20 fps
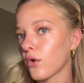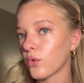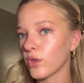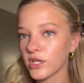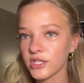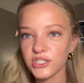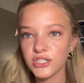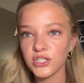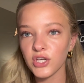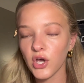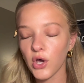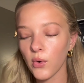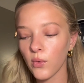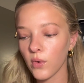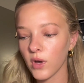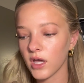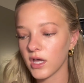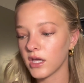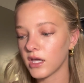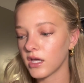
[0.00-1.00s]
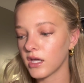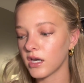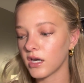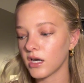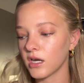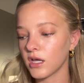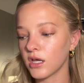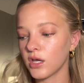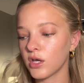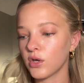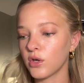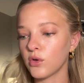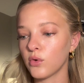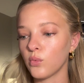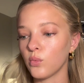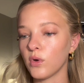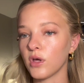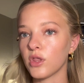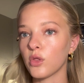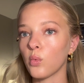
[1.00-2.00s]
let's go in
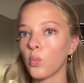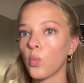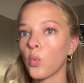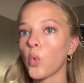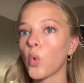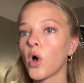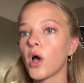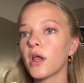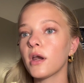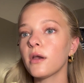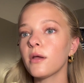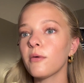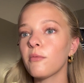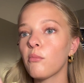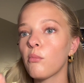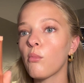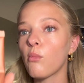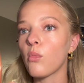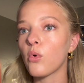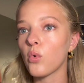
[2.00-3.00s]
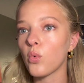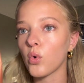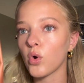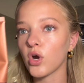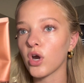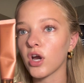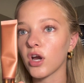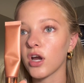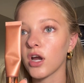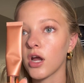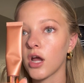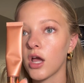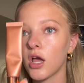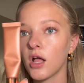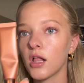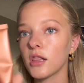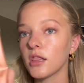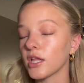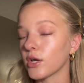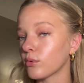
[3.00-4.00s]
with one more
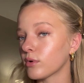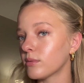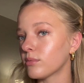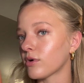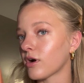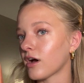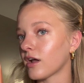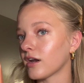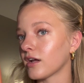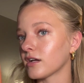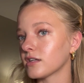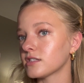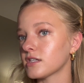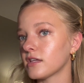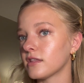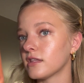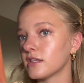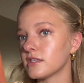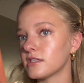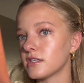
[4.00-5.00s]
liquid product, and this